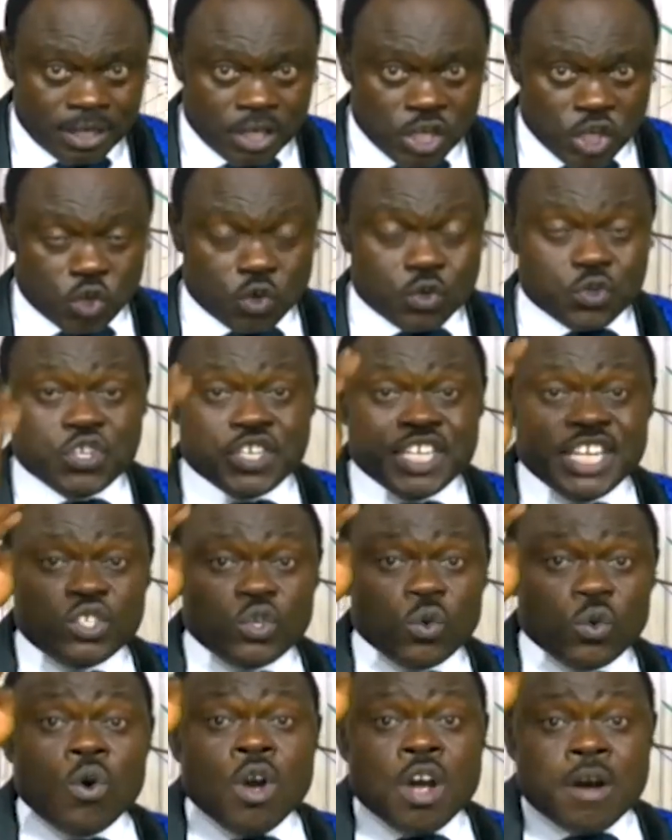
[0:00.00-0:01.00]
So you need
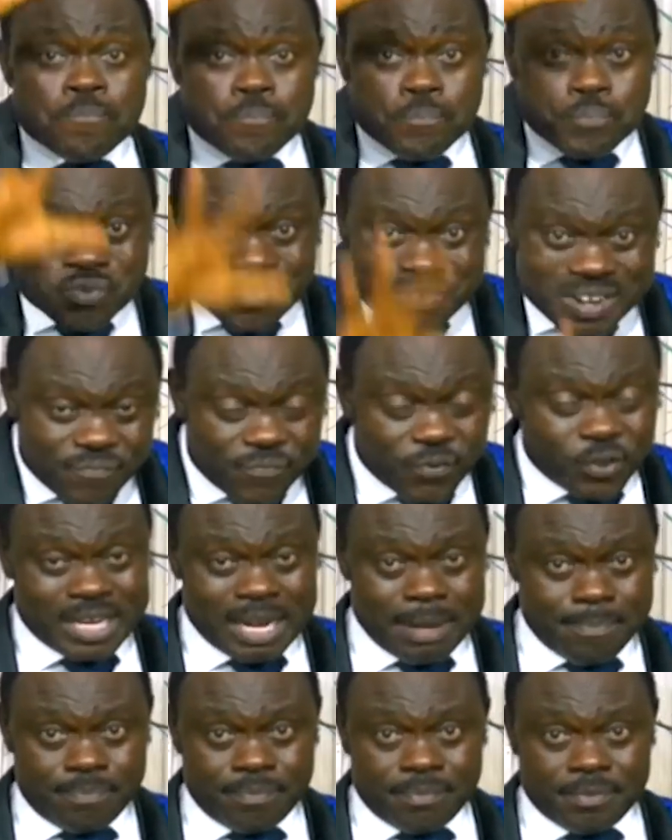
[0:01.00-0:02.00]
to pray for
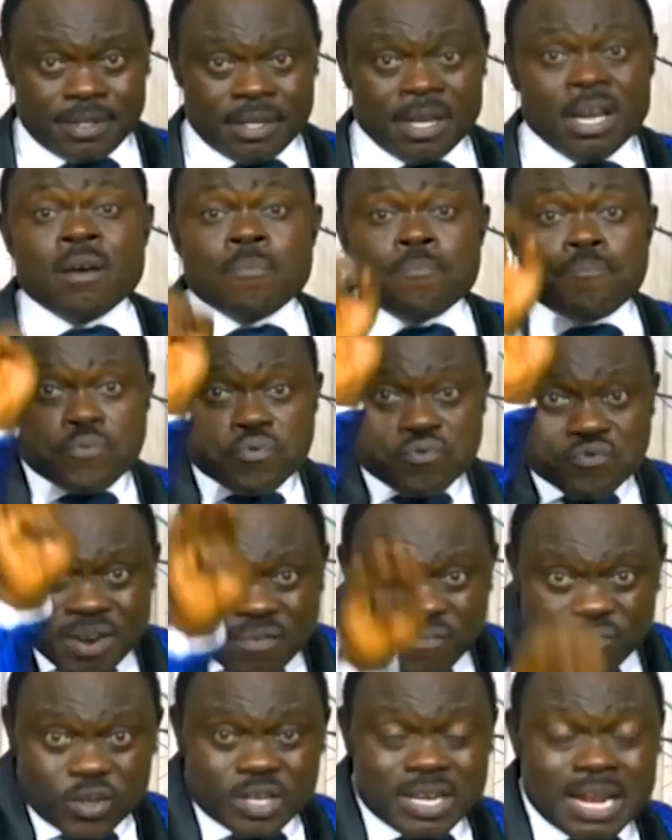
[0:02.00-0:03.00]
them, pray
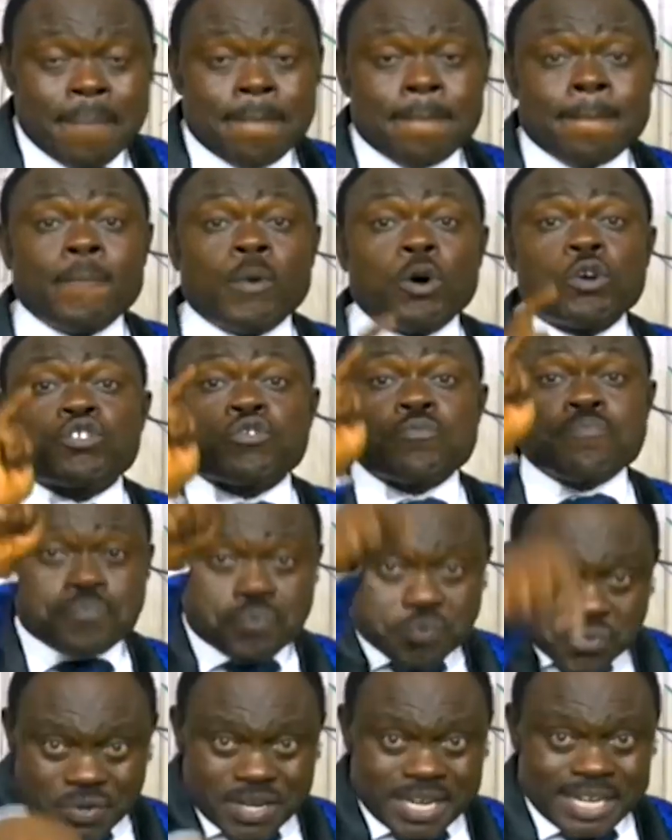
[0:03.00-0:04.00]
for them, but
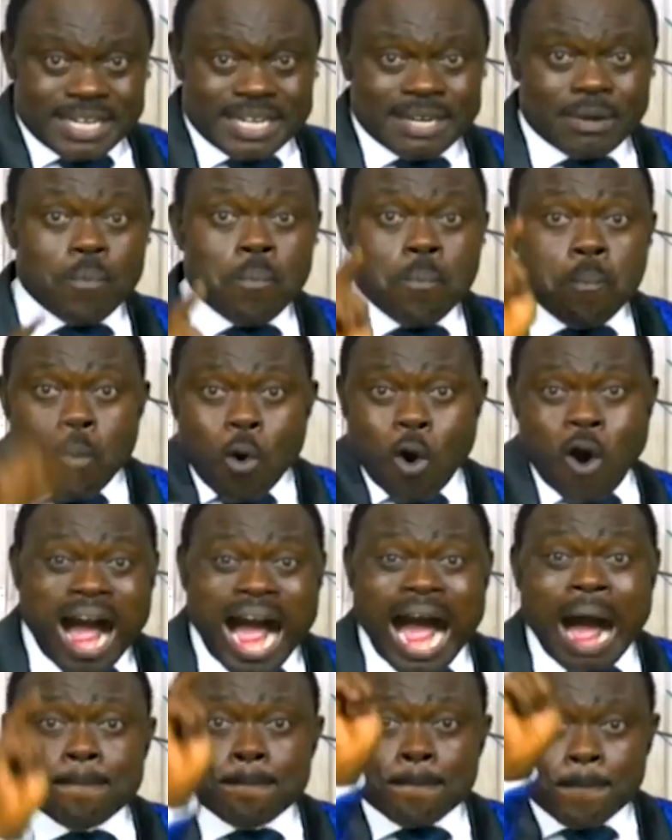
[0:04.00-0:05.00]
pray more
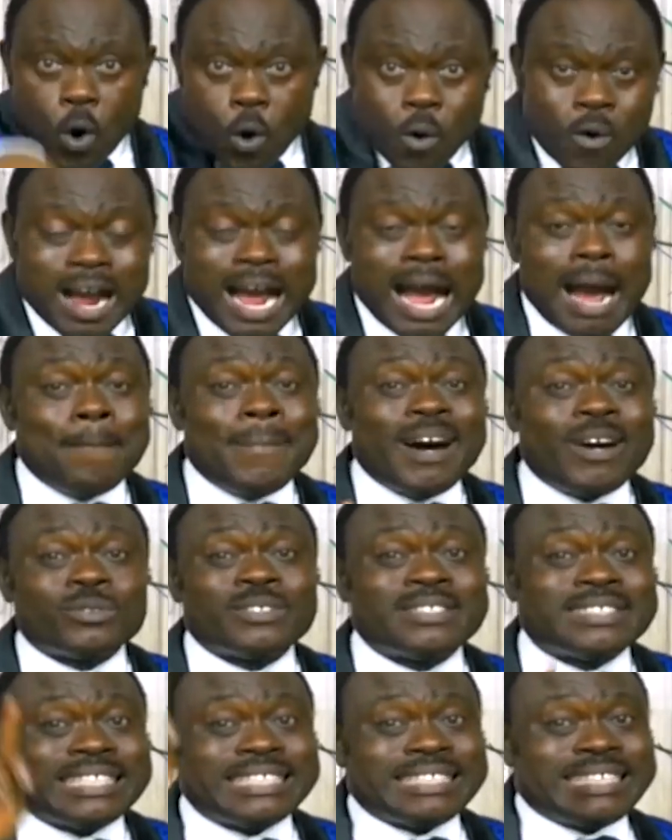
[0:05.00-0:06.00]
and more
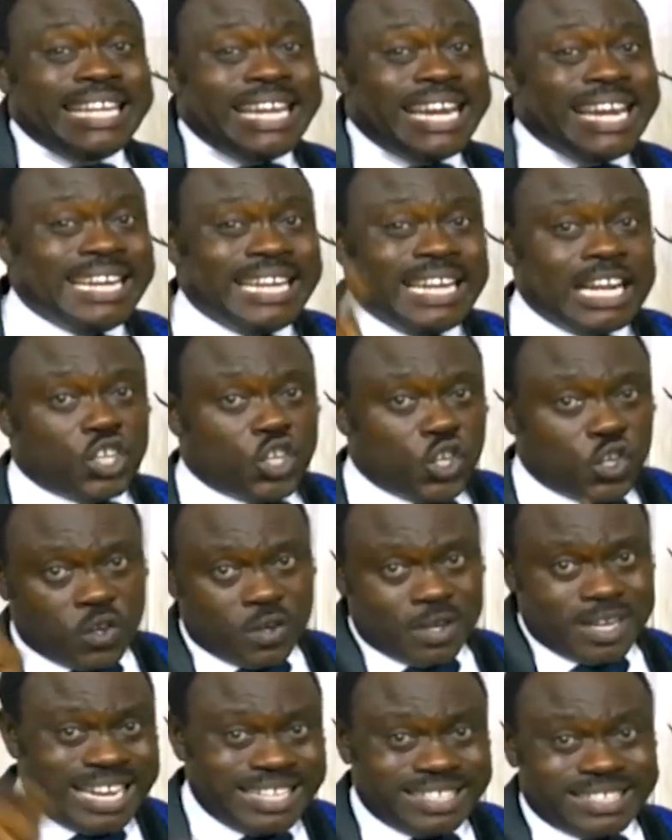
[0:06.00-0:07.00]
about the election
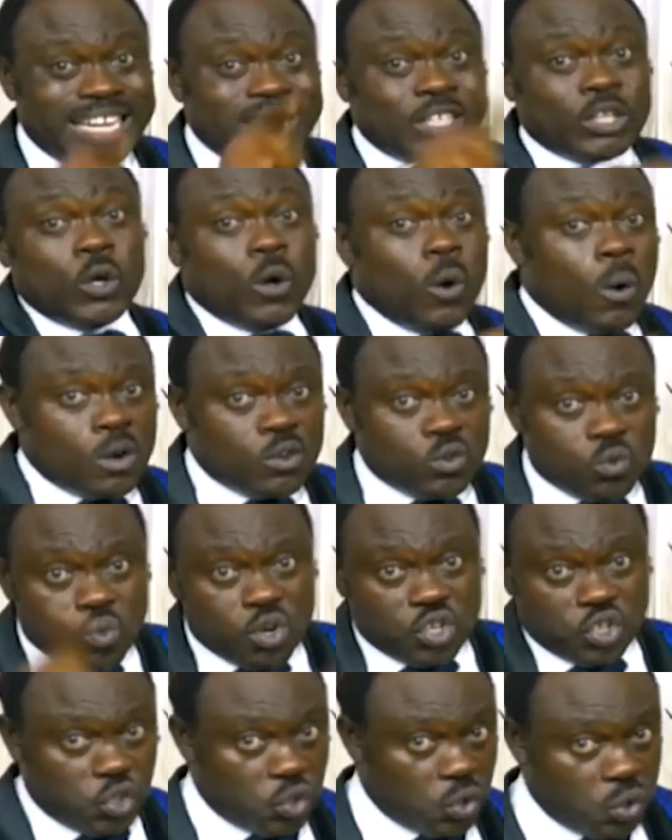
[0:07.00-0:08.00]
and tell God
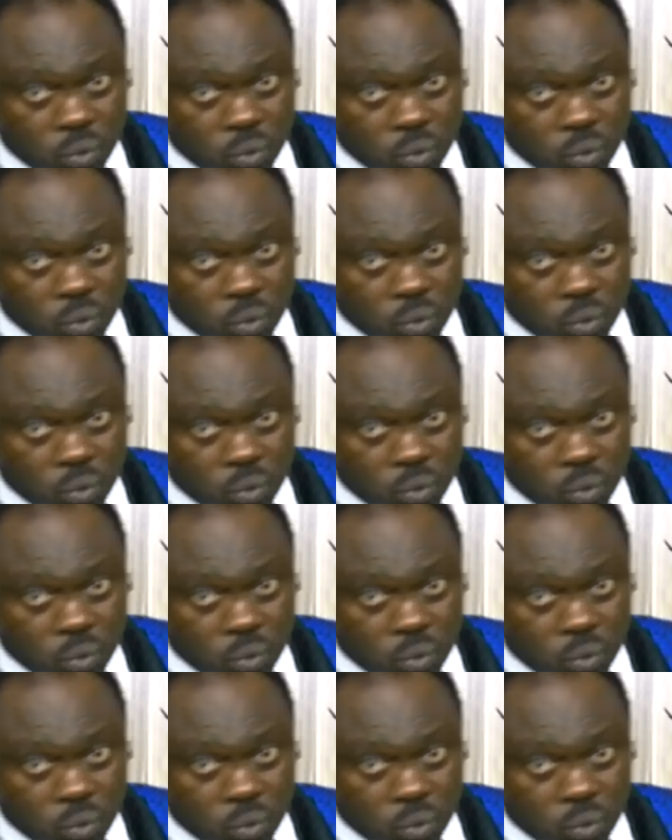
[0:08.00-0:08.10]
what to do.